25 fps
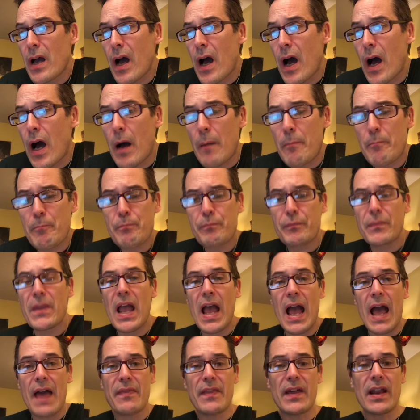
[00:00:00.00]
And
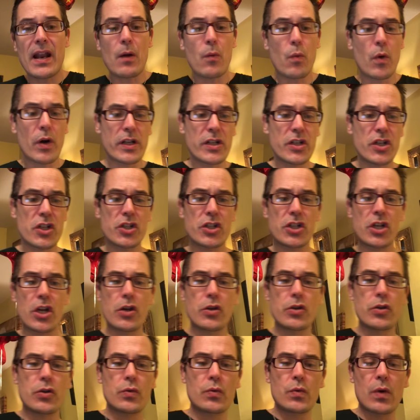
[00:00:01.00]
then I wanted to show
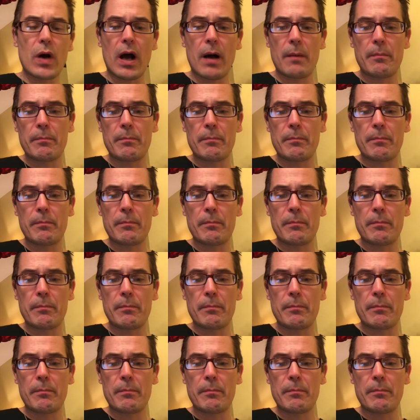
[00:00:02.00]
you